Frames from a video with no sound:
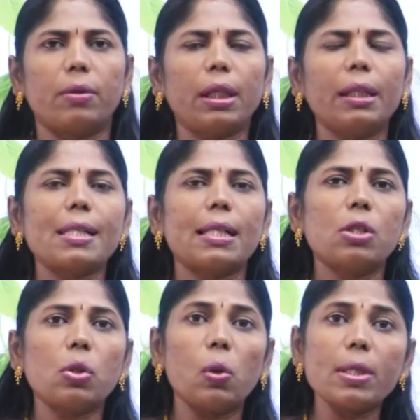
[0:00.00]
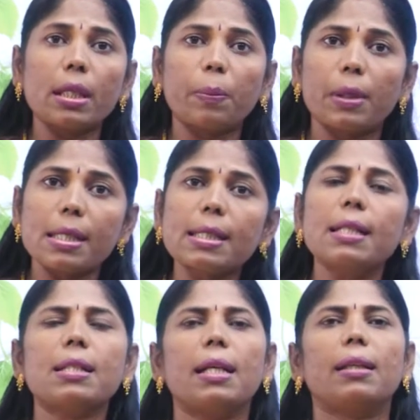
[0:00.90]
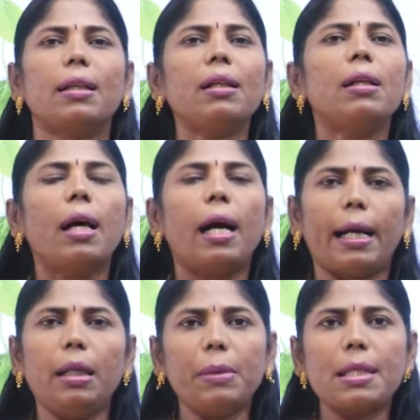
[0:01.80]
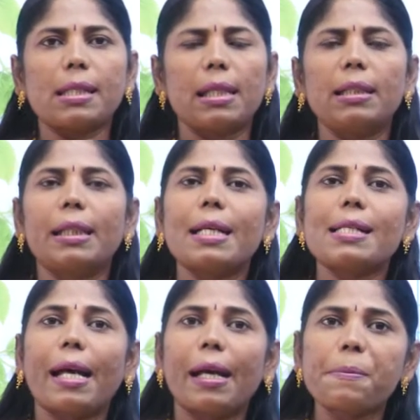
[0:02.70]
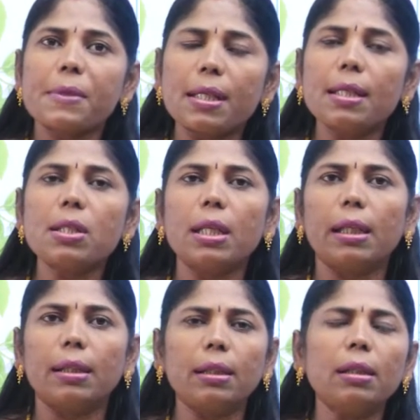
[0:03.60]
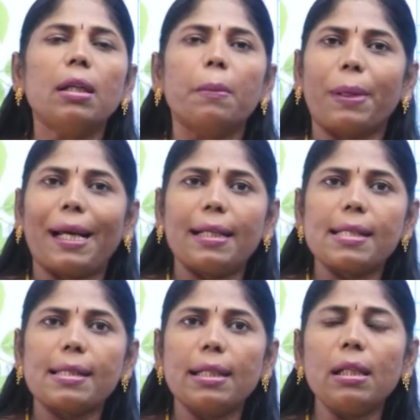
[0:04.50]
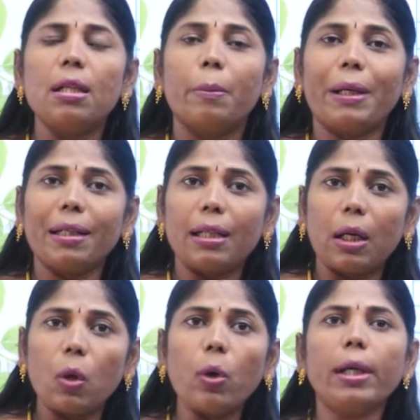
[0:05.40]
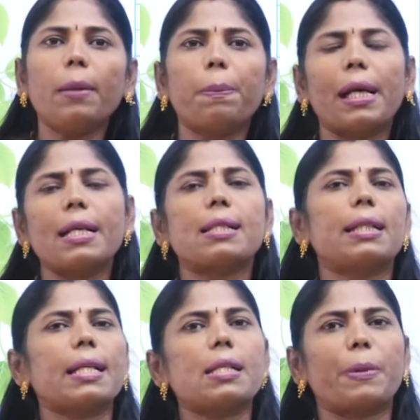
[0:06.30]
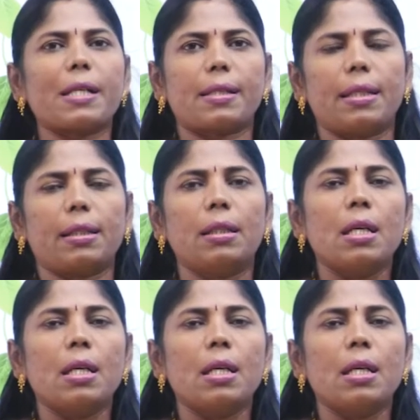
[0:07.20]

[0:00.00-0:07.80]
Okay, the centrioles are present in the animal cell, that is absent in the plant cell, but in the lower plants that is present.